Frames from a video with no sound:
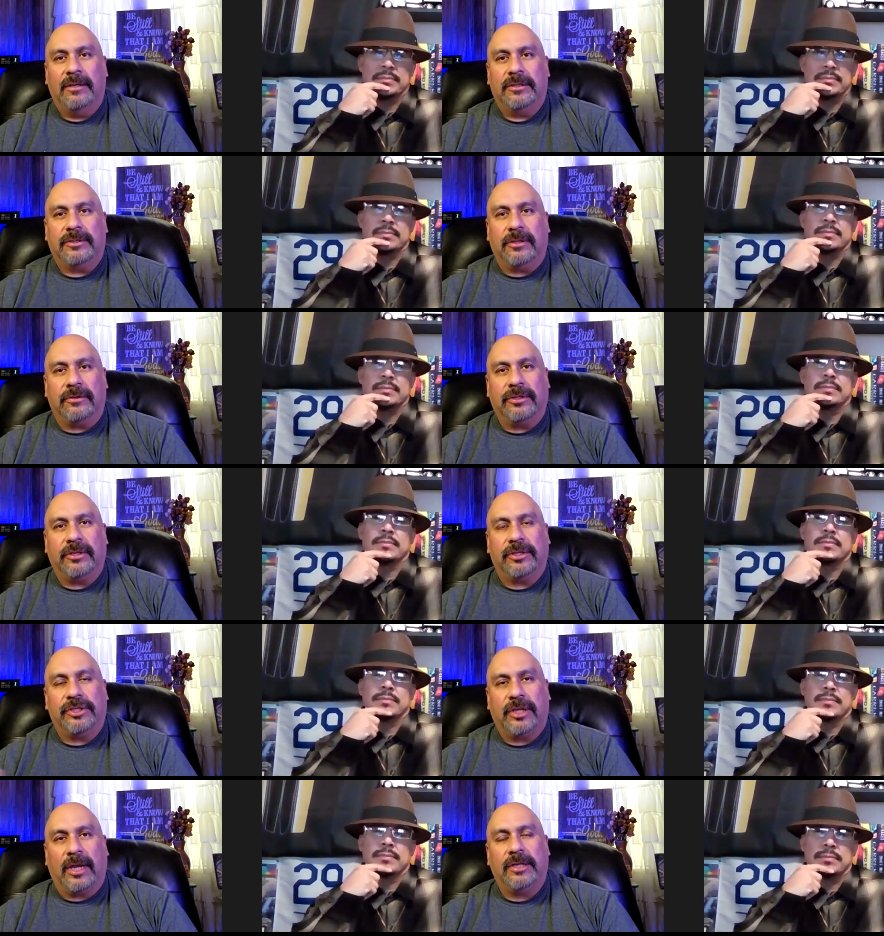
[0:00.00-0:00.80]
Speaker 1: So to
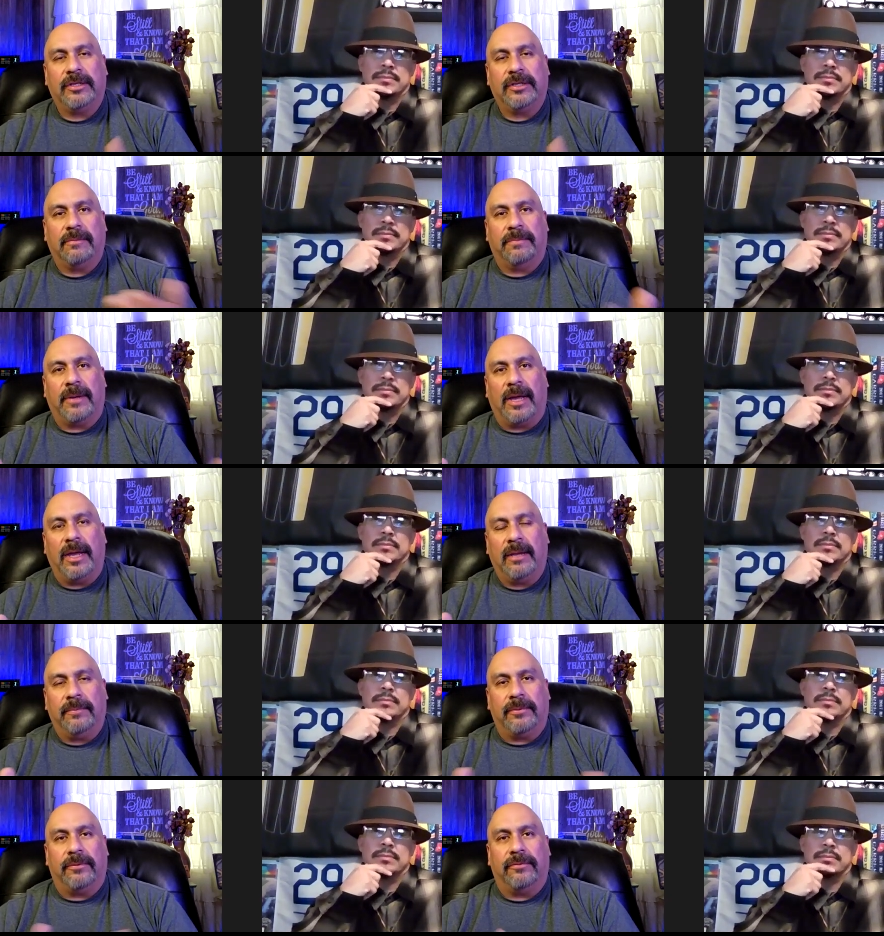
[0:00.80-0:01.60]
change the
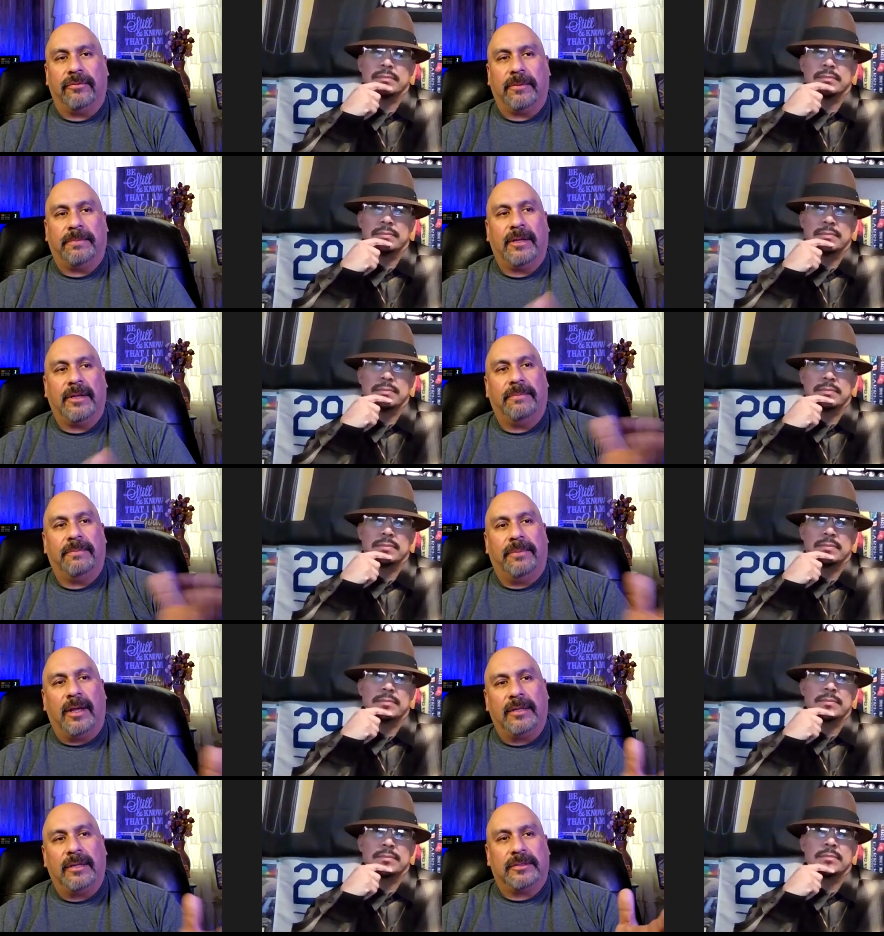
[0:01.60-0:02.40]
Bible would be
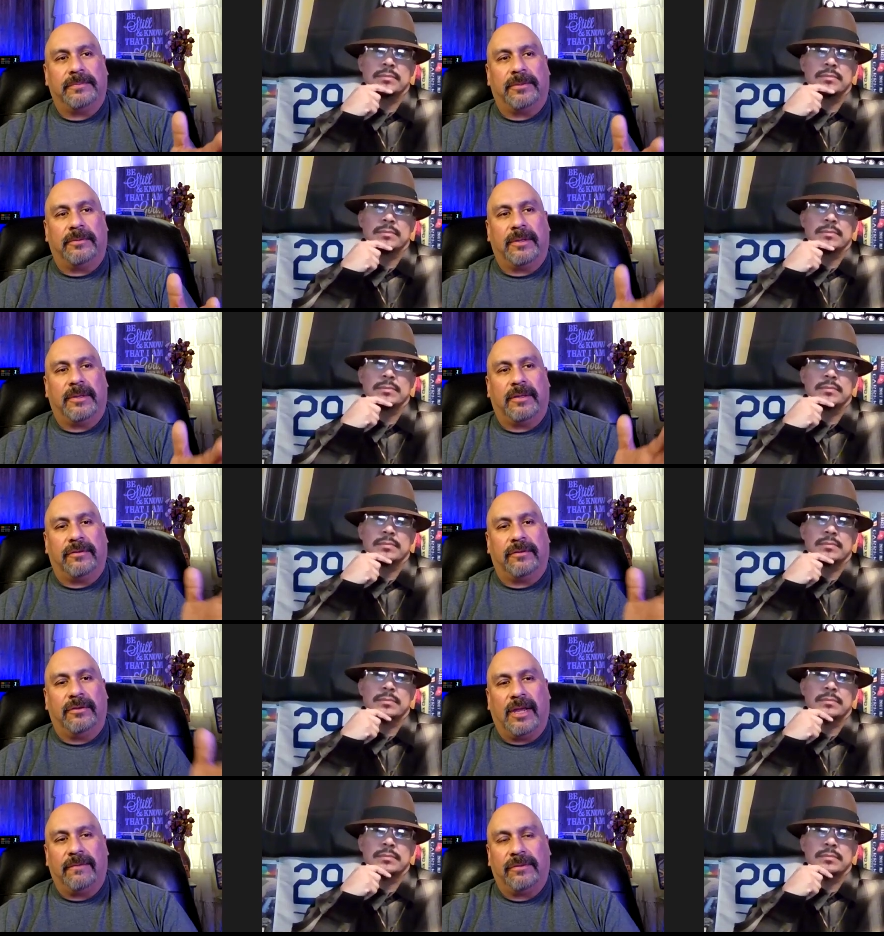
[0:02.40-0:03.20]
impossible because
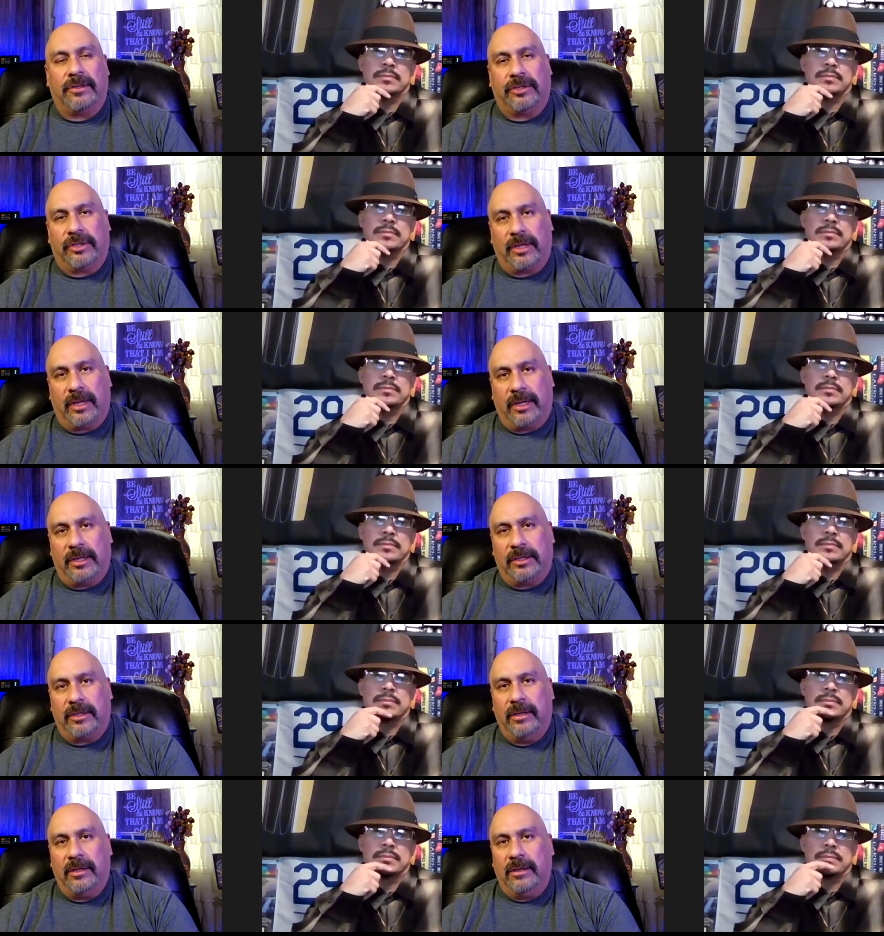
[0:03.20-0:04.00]
you'd have to
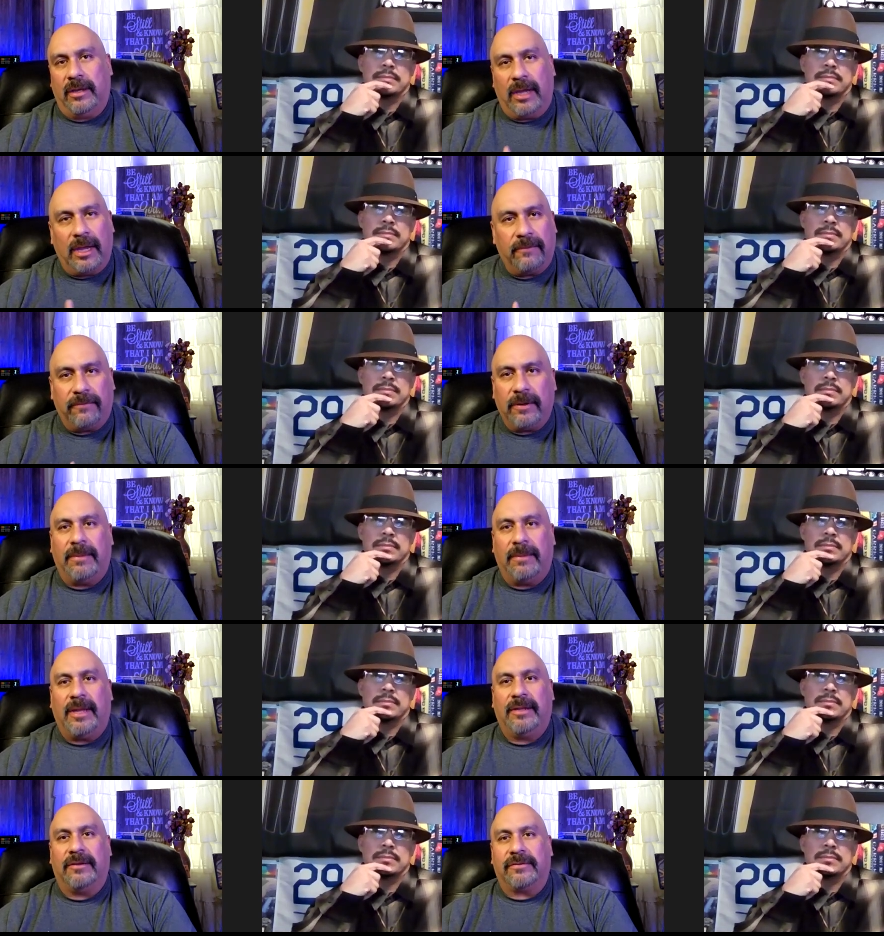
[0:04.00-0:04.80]
change every
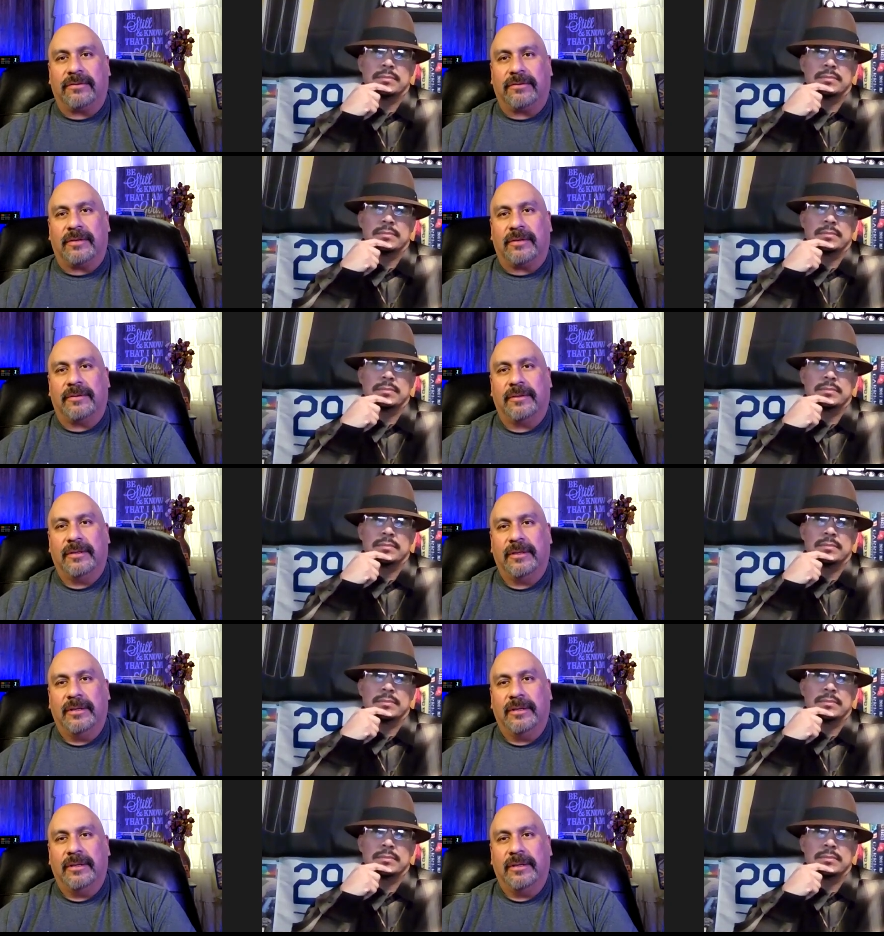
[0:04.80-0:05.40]
manuscript